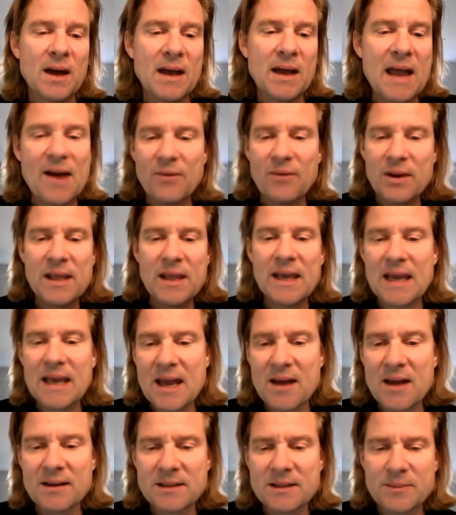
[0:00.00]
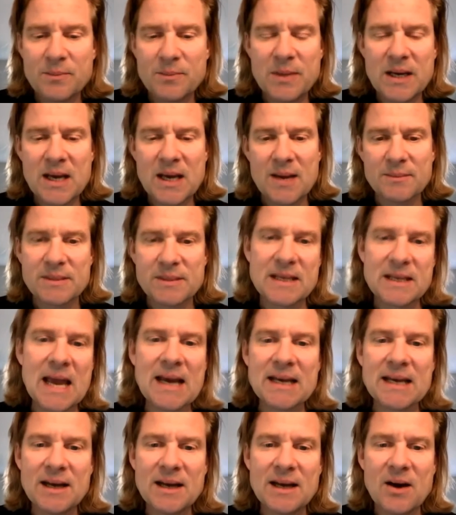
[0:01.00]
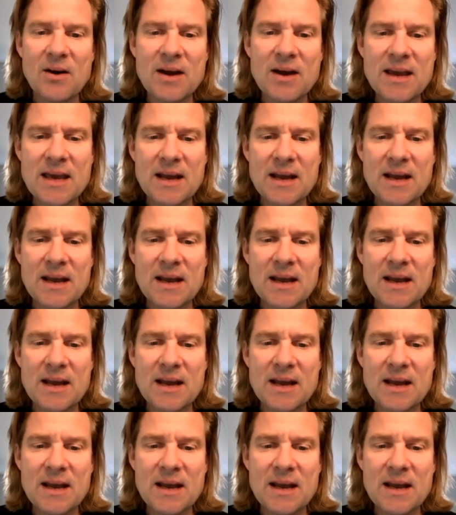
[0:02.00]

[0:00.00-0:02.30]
everything else becomes secondary,